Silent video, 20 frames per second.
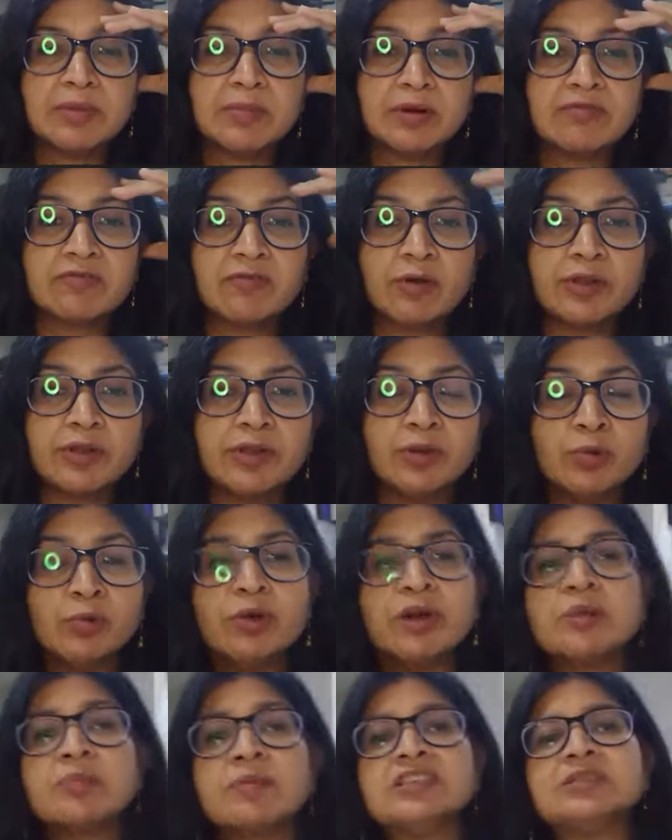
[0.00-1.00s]
but for
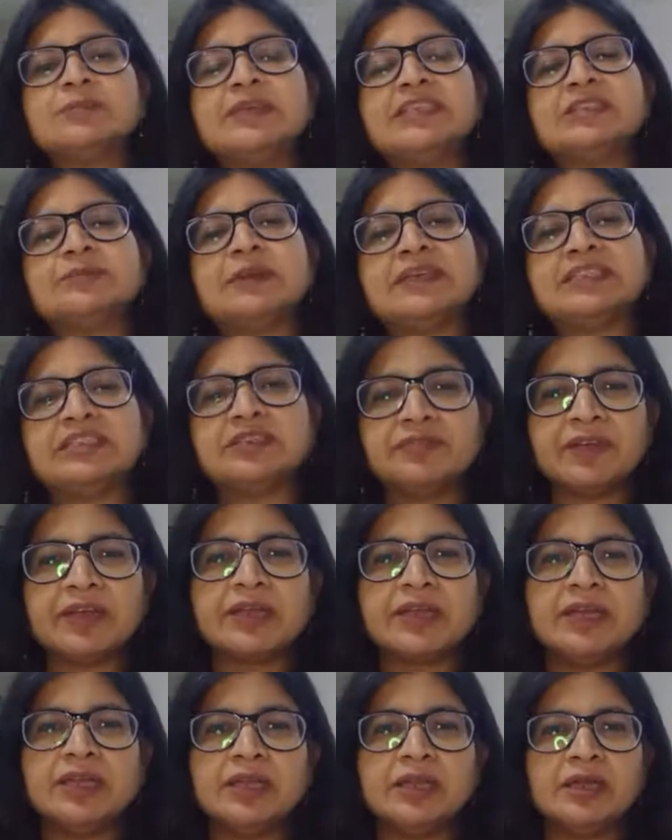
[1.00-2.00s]
you it must be
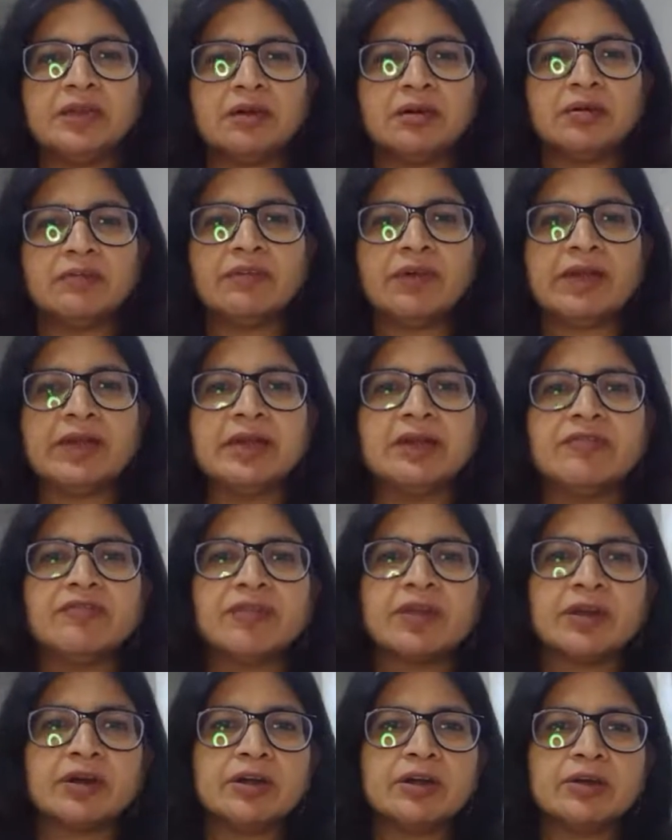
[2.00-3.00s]
specifically very
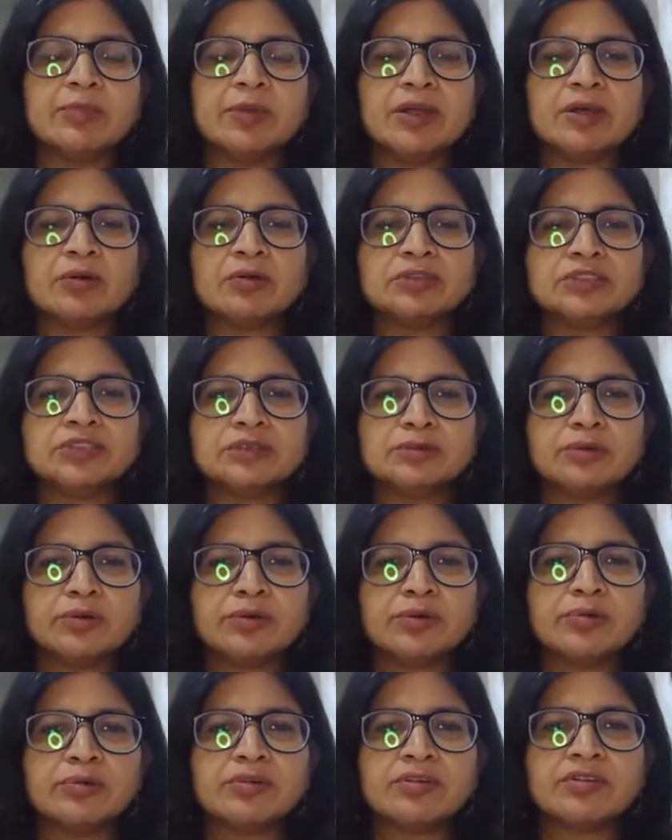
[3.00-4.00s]
difficult because
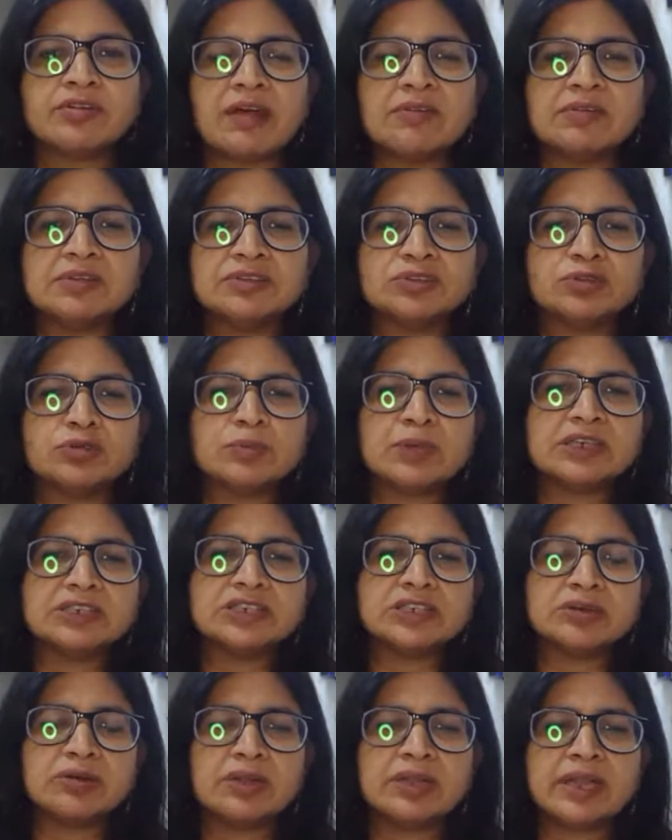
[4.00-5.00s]
you travel so
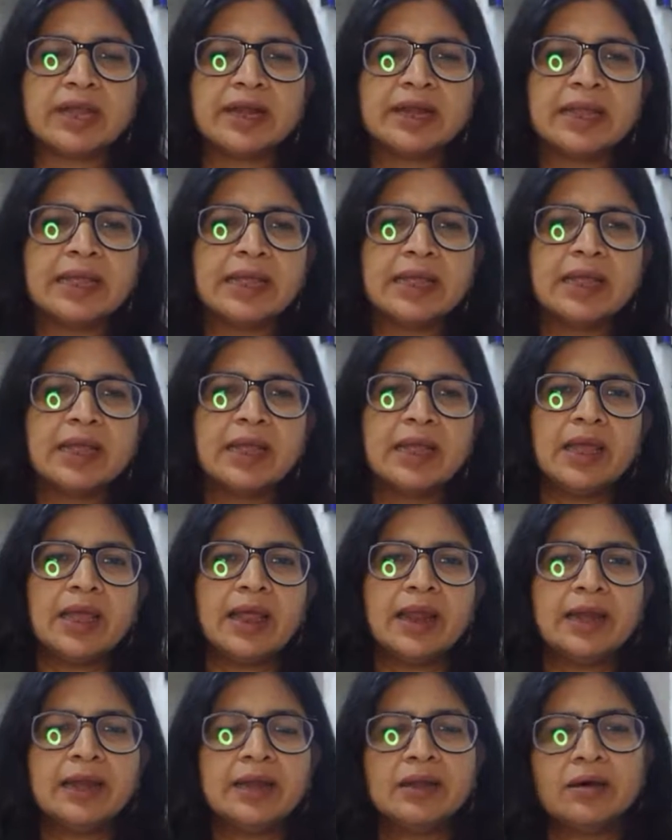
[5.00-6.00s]
much and all that.
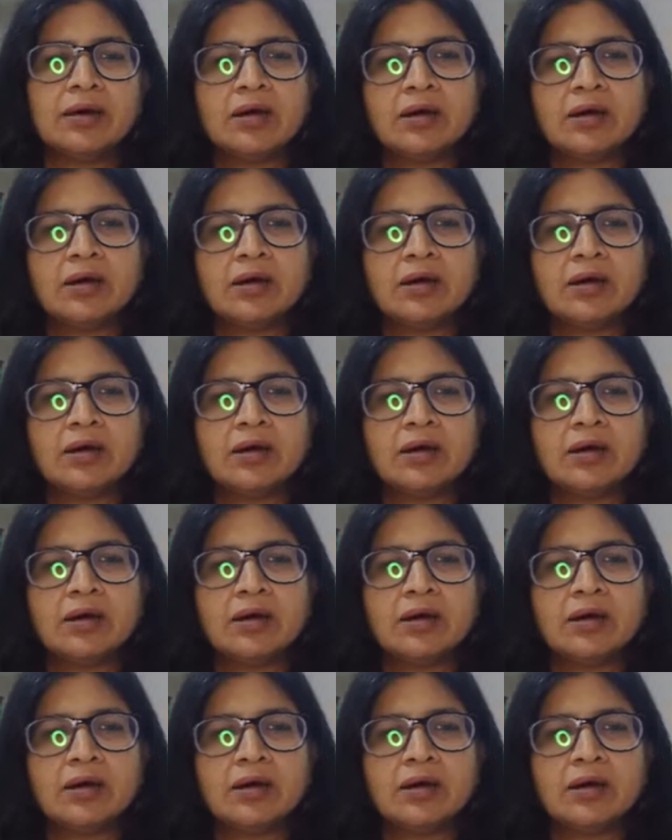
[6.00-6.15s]
And